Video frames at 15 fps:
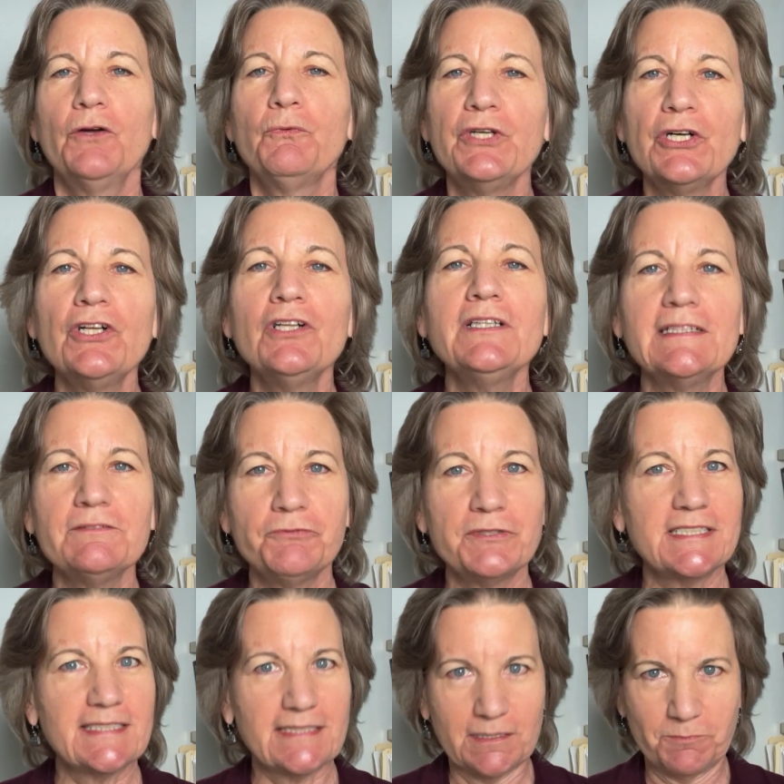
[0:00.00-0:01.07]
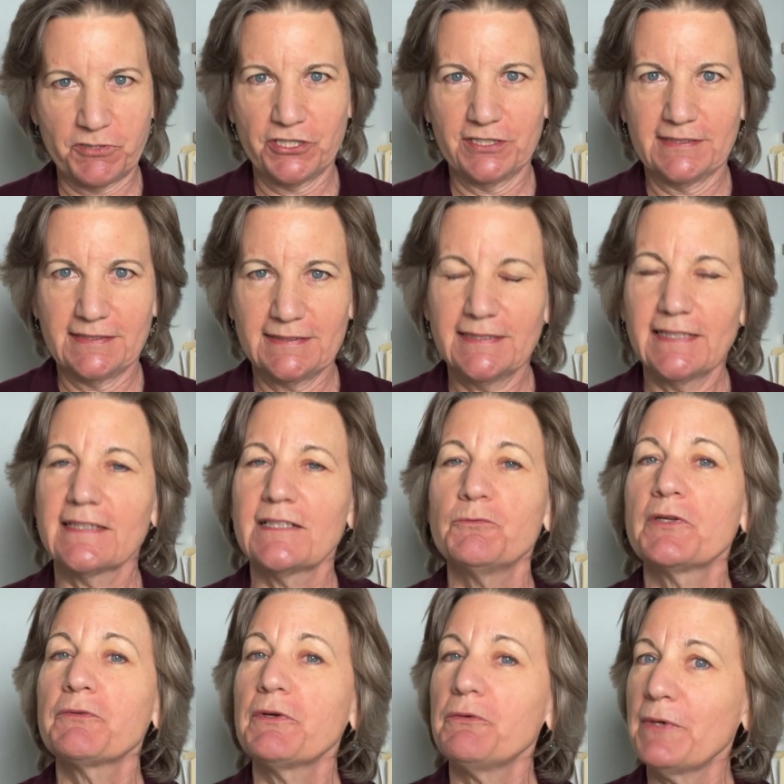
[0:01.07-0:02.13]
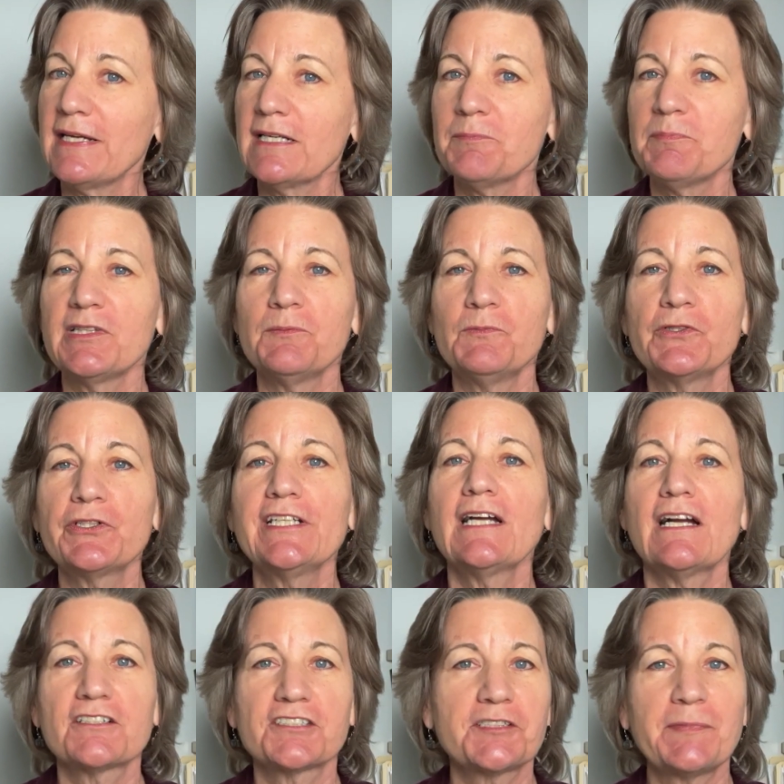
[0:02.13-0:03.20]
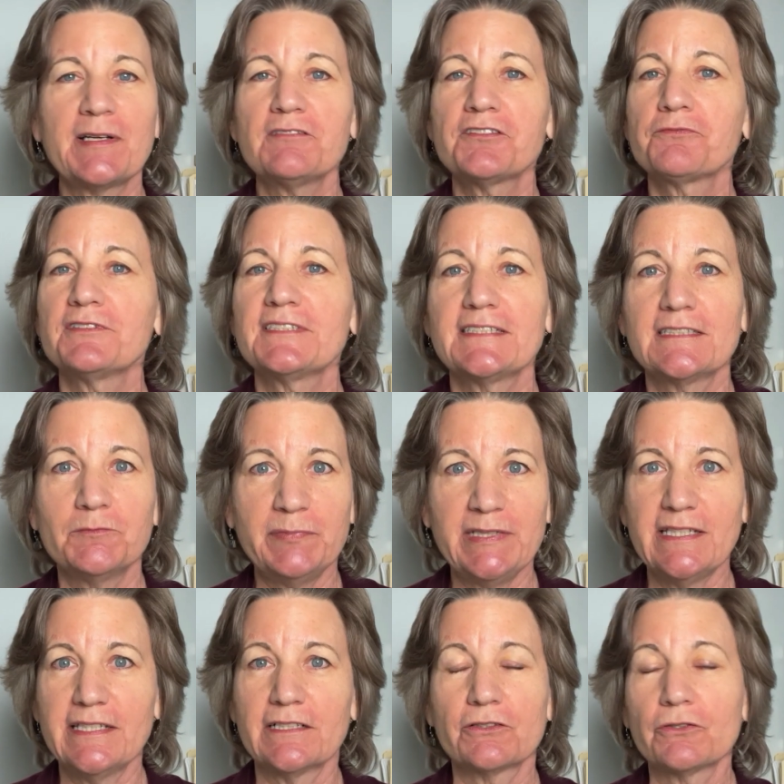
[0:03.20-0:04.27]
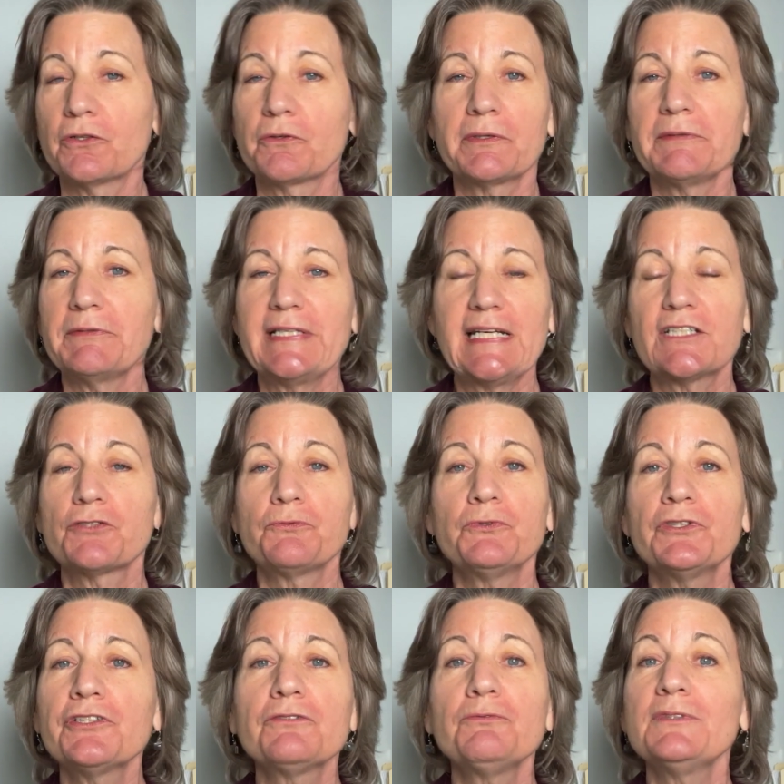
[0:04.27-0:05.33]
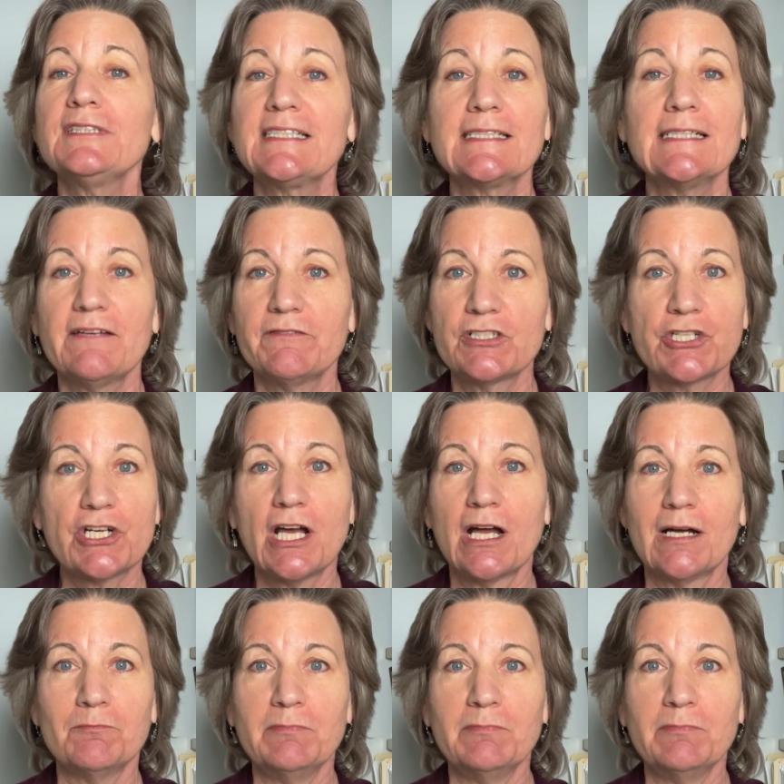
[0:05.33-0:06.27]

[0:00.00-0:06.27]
We all live with assumptions, like that when we wake up in the morning, our spouse will still be there, or when we get to work, we'll still have a job.